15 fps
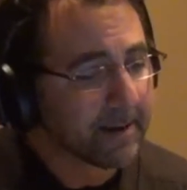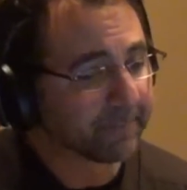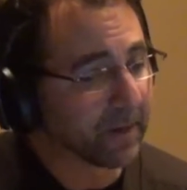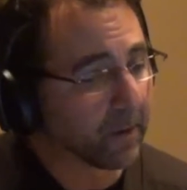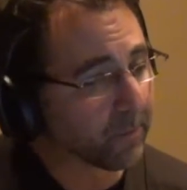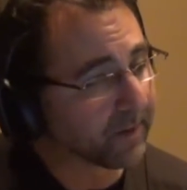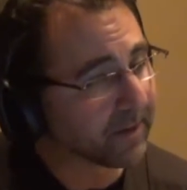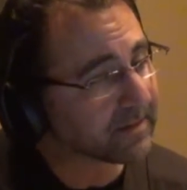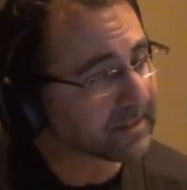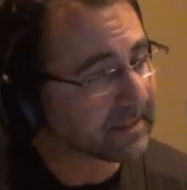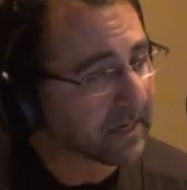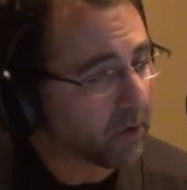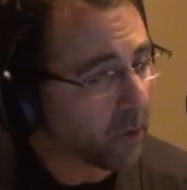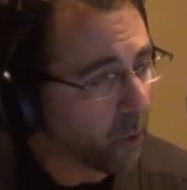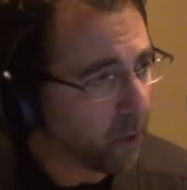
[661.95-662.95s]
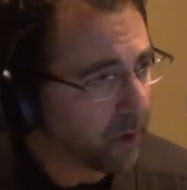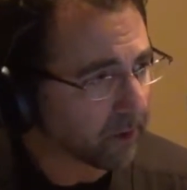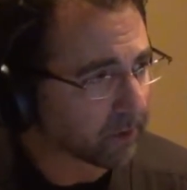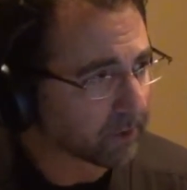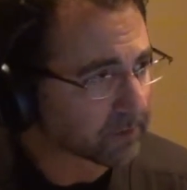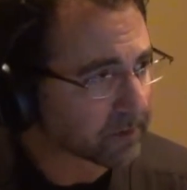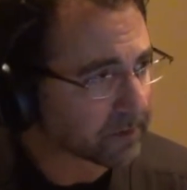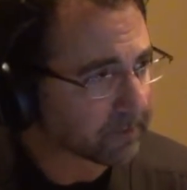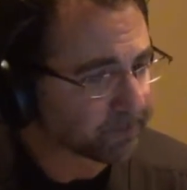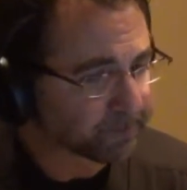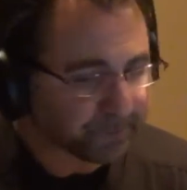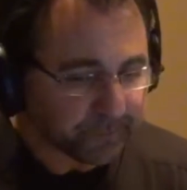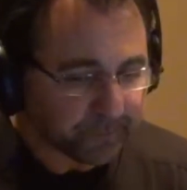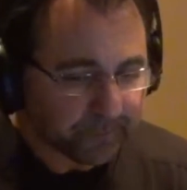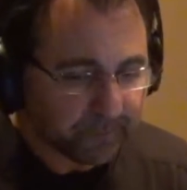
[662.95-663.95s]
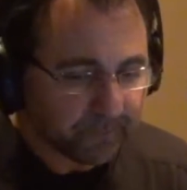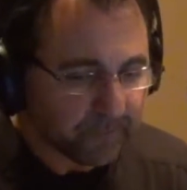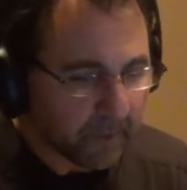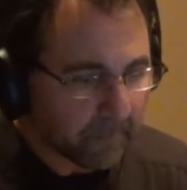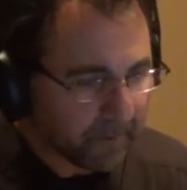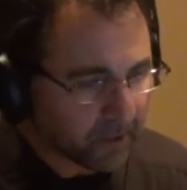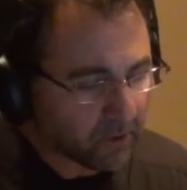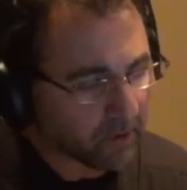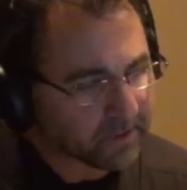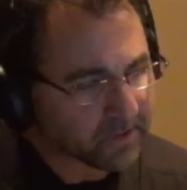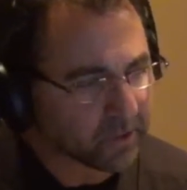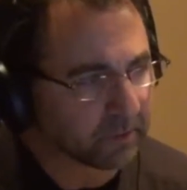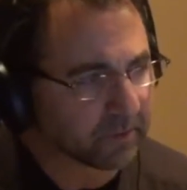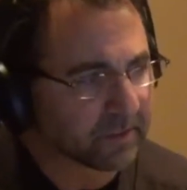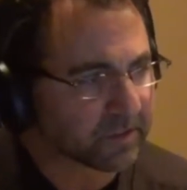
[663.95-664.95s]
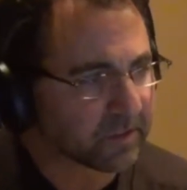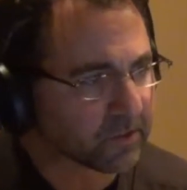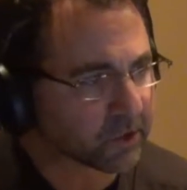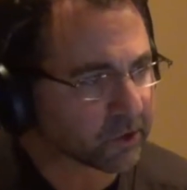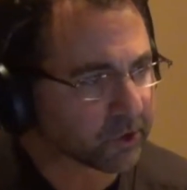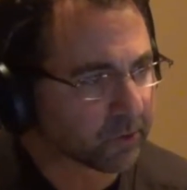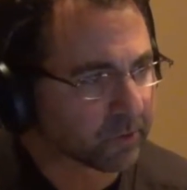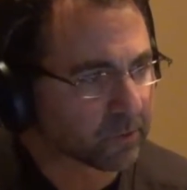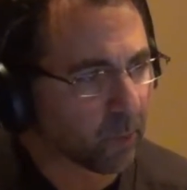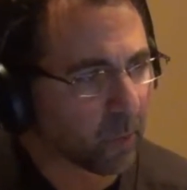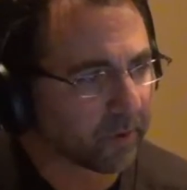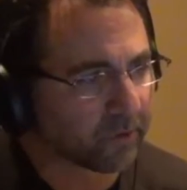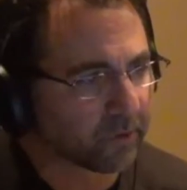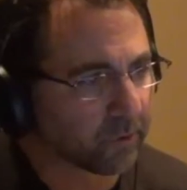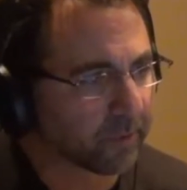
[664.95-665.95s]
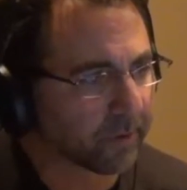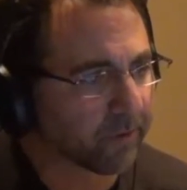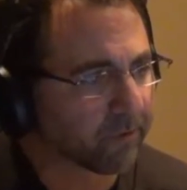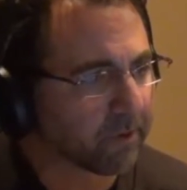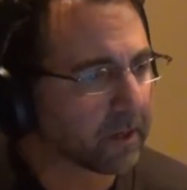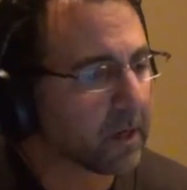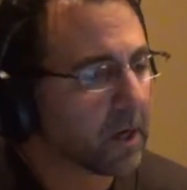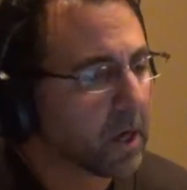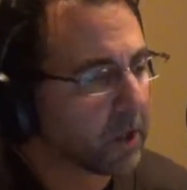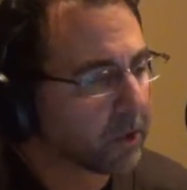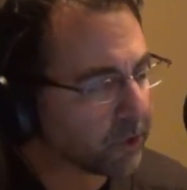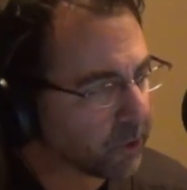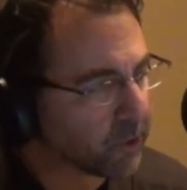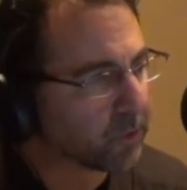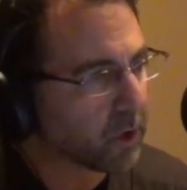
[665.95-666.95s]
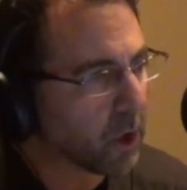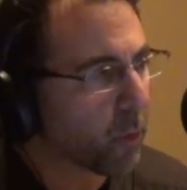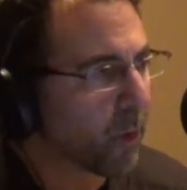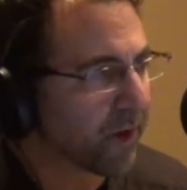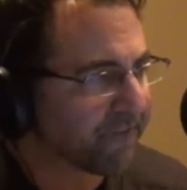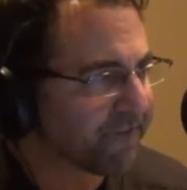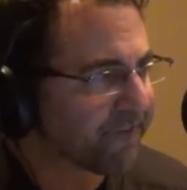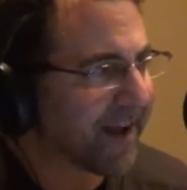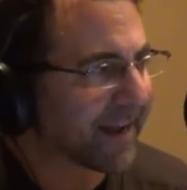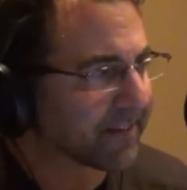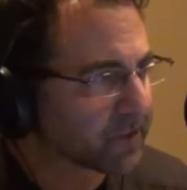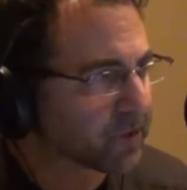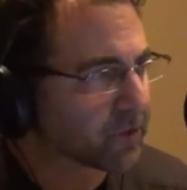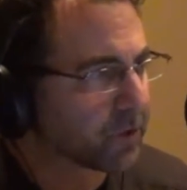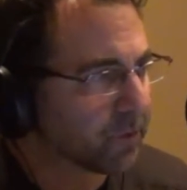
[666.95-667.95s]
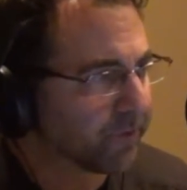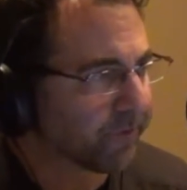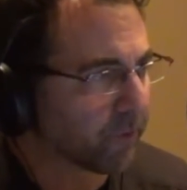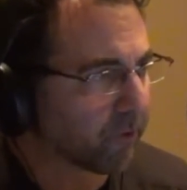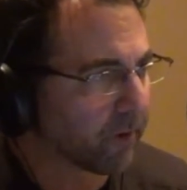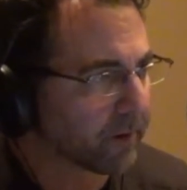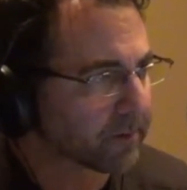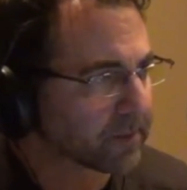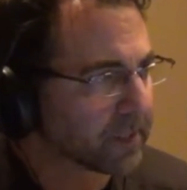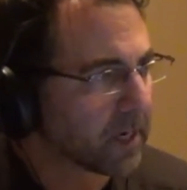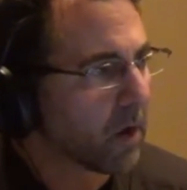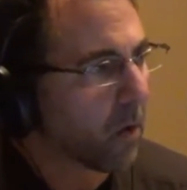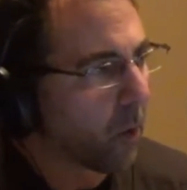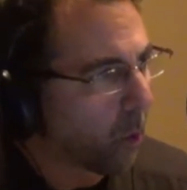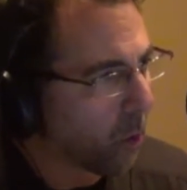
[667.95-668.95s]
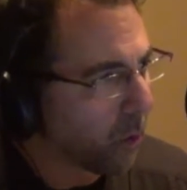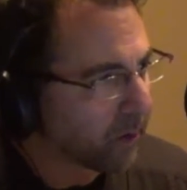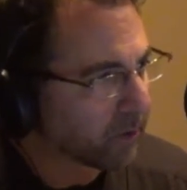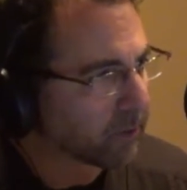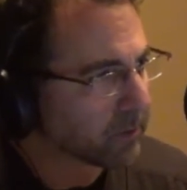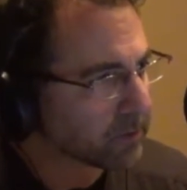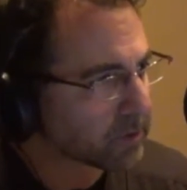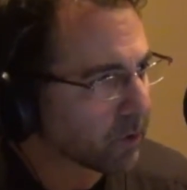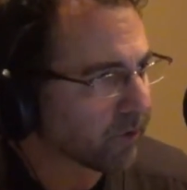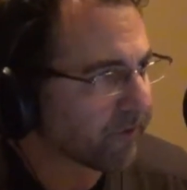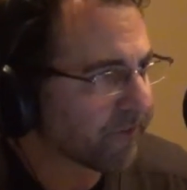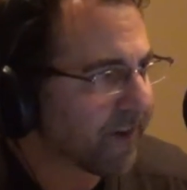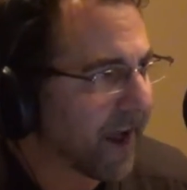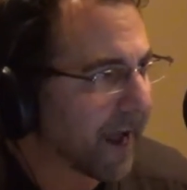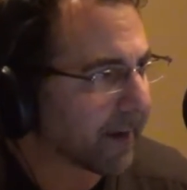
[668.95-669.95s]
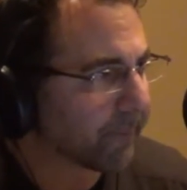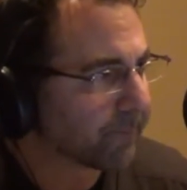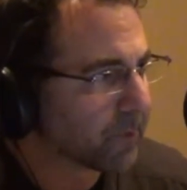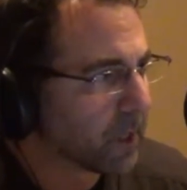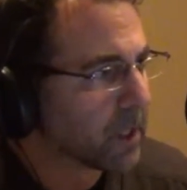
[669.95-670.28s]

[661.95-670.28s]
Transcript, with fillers: Now, when I say oils, because you listen to shows 1, 2, and 3, you know what fats do for us. Oils are fat.